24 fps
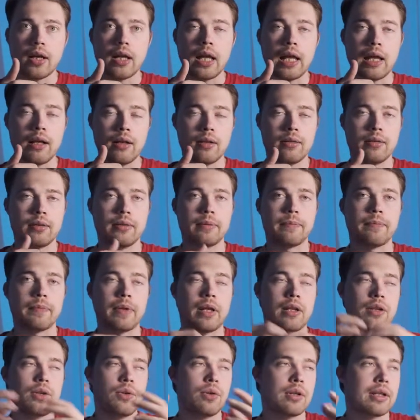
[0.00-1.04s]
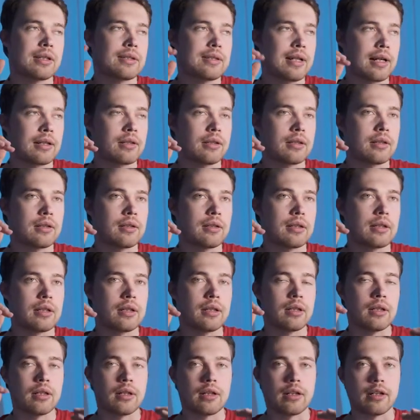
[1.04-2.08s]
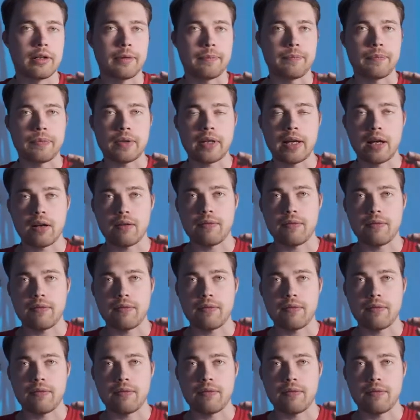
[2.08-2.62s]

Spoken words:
And you can technically kind of